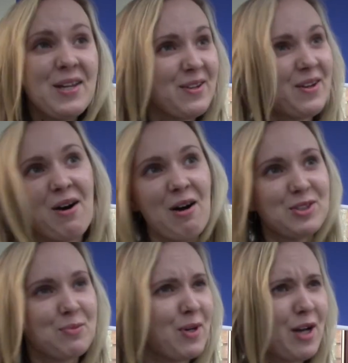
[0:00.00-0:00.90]
you know how
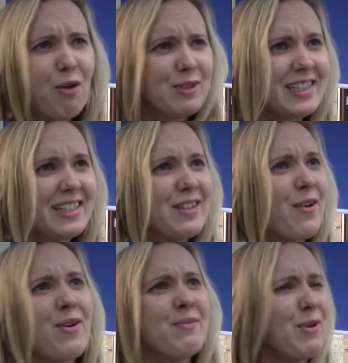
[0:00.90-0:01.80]
to pronounce it
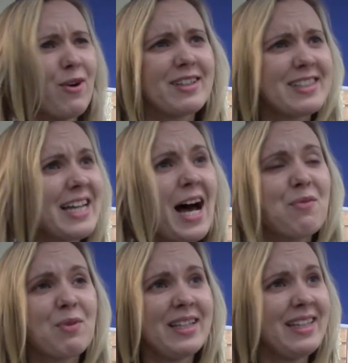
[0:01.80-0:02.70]
or you
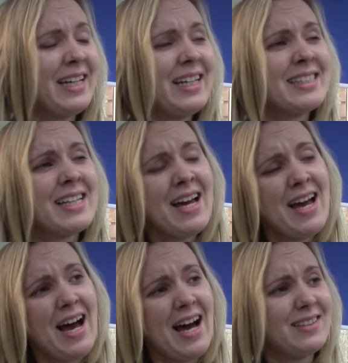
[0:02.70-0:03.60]
understand what it is,
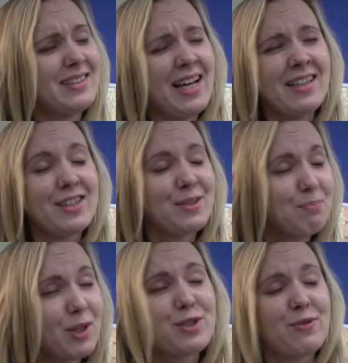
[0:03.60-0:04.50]
and it's
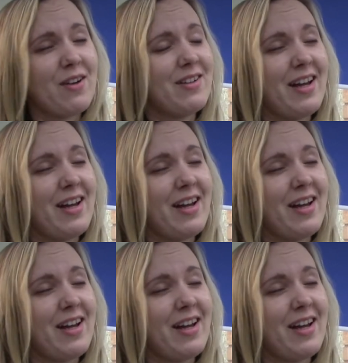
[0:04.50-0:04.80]
much fun.